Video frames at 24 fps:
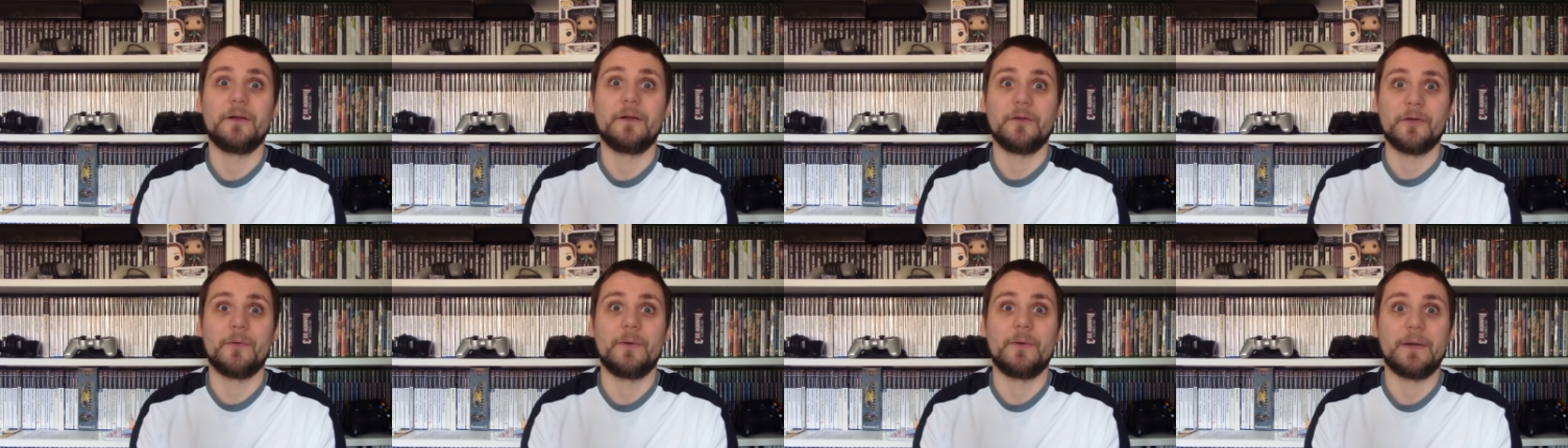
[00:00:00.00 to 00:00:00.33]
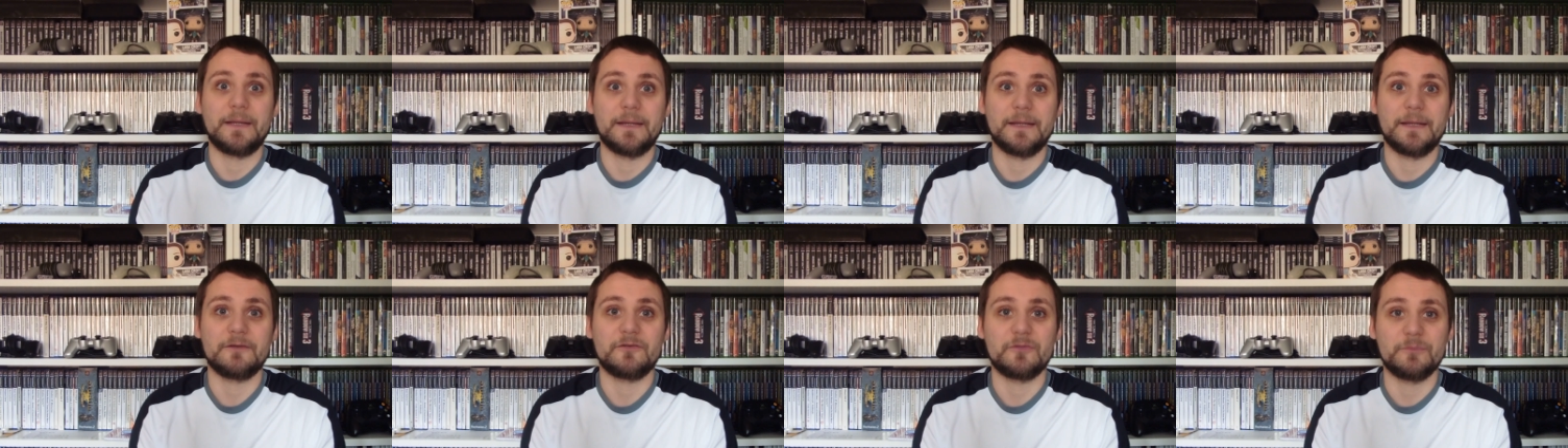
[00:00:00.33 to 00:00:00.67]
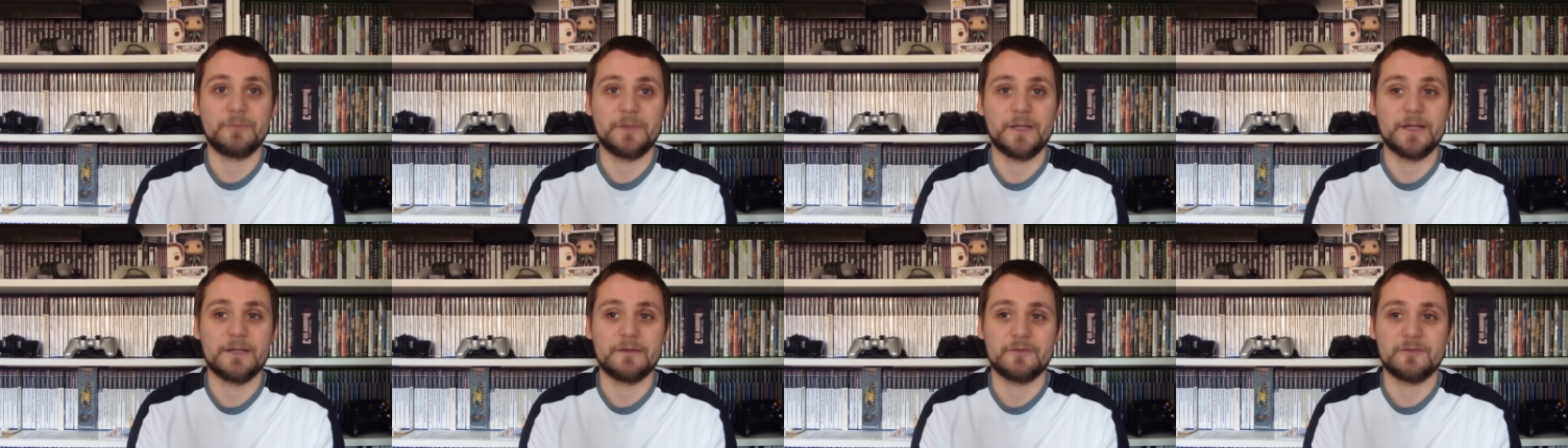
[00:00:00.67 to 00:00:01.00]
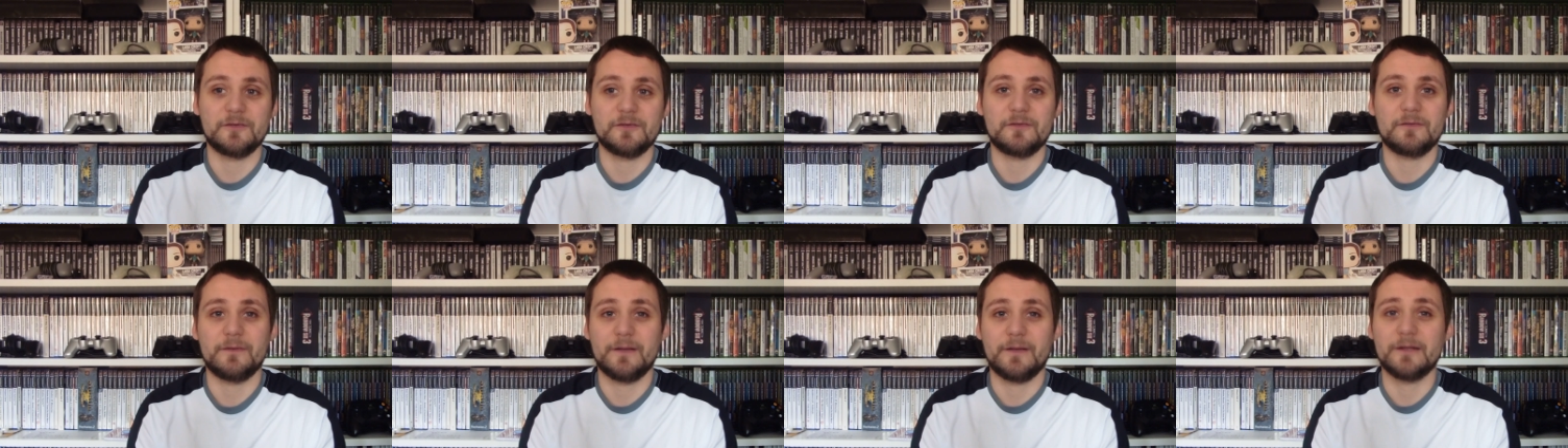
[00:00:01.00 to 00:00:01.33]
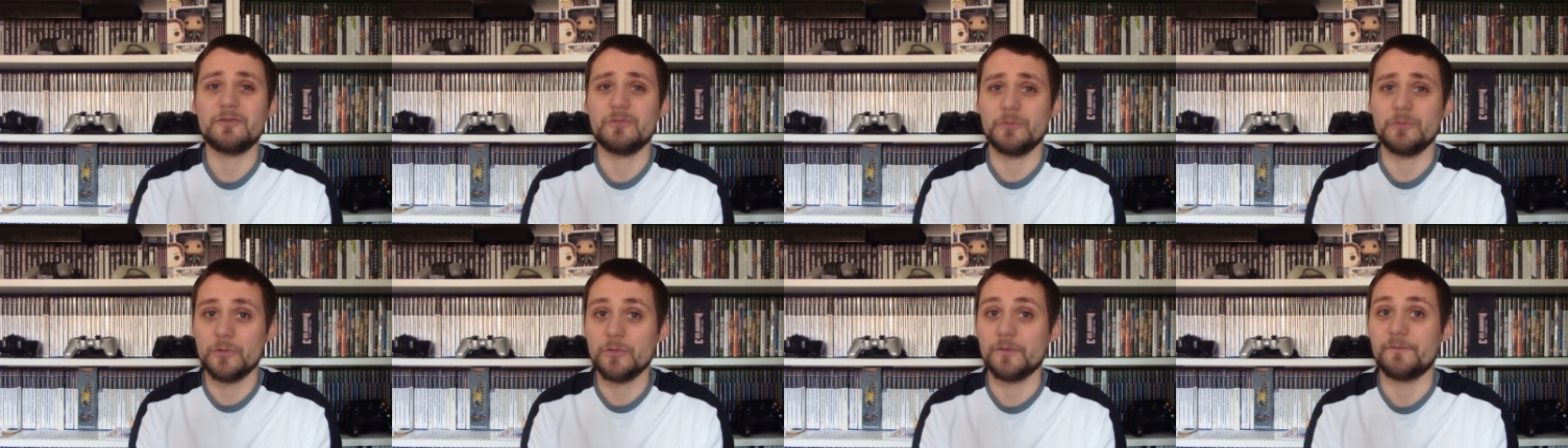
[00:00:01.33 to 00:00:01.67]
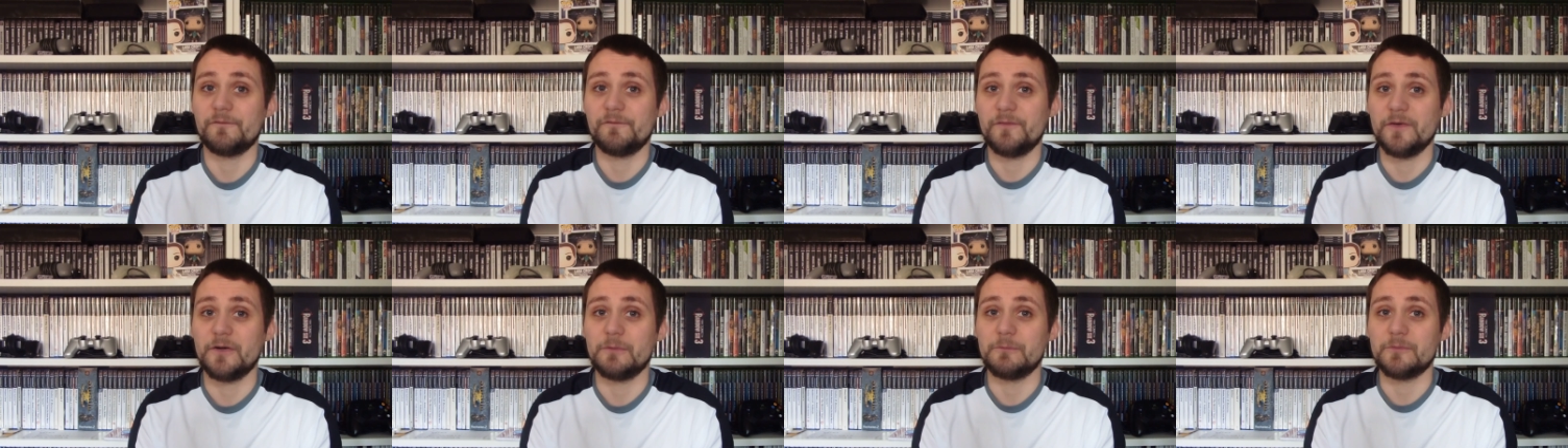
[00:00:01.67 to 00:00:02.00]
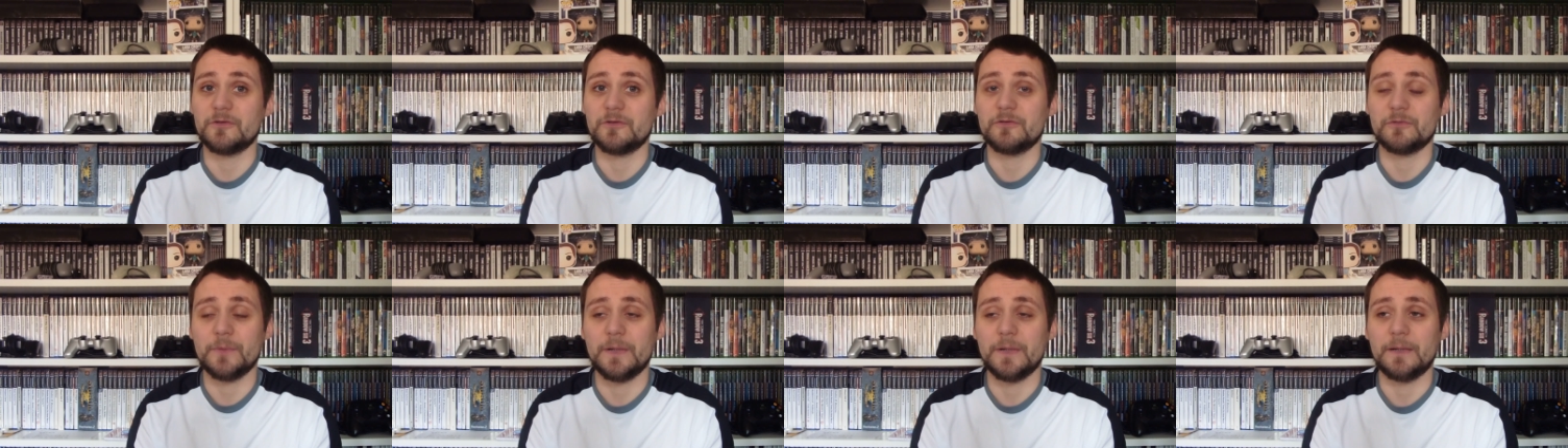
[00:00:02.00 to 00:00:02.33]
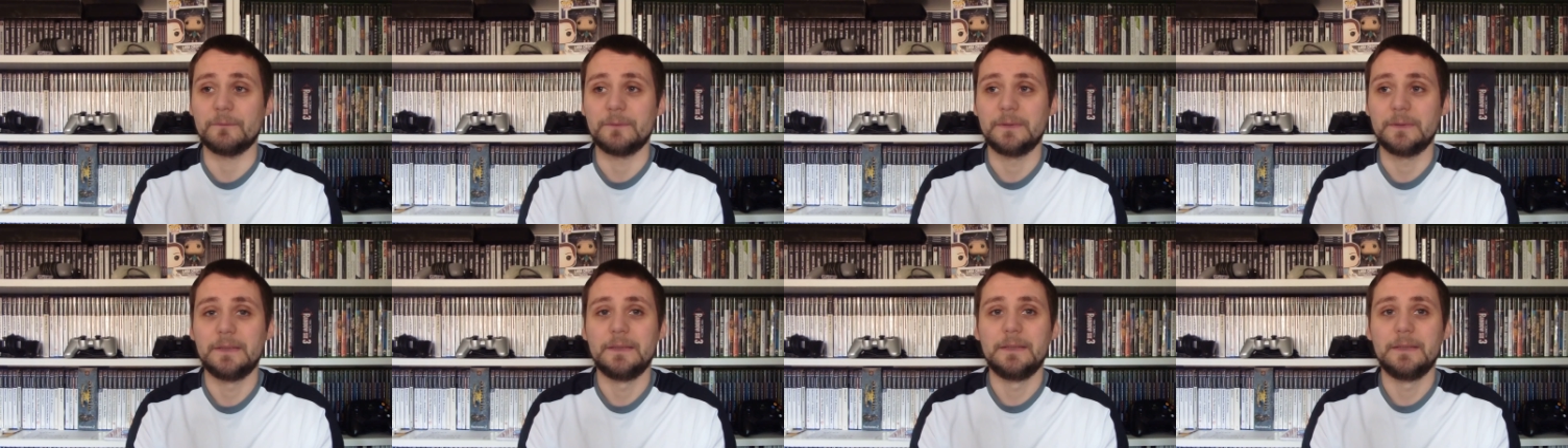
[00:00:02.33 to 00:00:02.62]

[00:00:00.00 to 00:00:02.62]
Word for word: I know I can get some discs, and that's some good films as well.